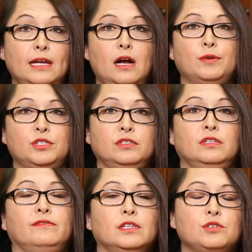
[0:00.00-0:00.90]
that
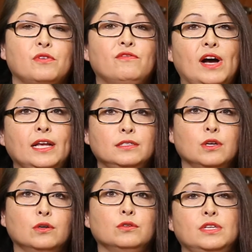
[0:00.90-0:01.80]
Opportunity Village
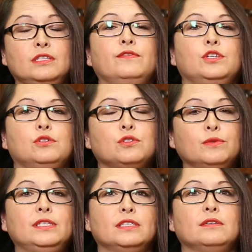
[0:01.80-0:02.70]
provides those
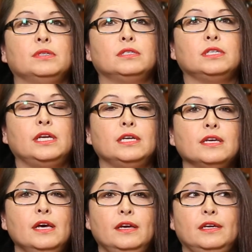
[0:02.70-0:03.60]
individuals with
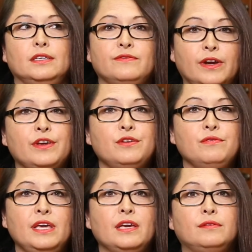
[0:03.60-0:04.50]
disabilities is very
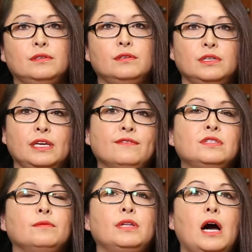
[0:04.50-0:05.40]
unique. It
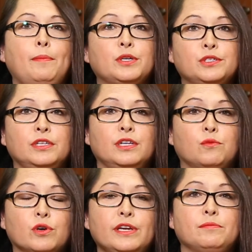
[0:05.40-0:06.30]
gives them the opportunity
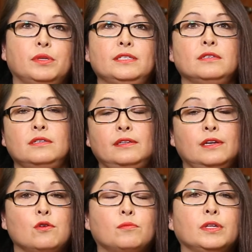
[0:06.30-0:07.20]
to work in places that
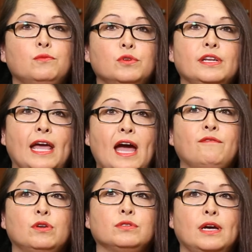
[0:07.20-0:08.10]
they normally wouldn't
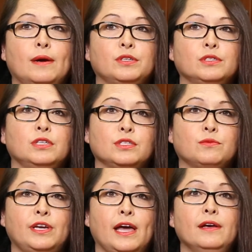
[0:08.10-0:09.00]
have those opportunities
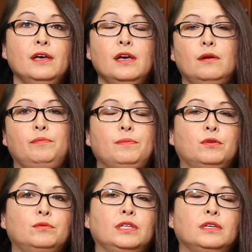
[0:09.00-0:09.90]
to work at.
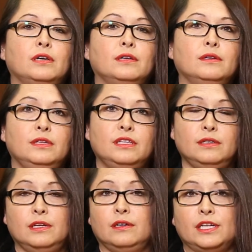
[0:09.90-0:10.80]
People with
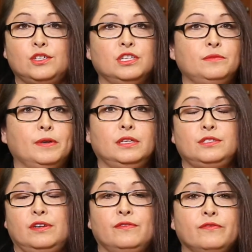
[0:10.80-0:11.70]
intellectual
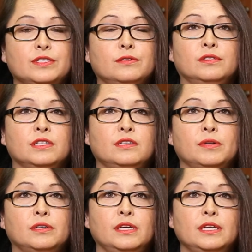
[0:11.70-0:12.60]
disabilities or even physical
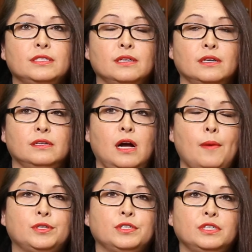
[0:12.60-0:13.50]
disabilities, the
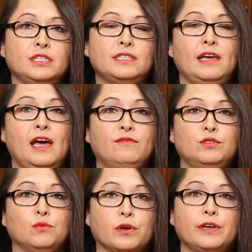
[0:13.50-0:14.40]
opportunities they
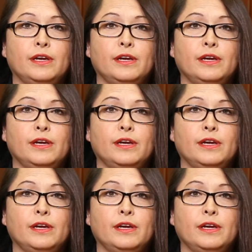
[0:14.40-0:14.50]
have to work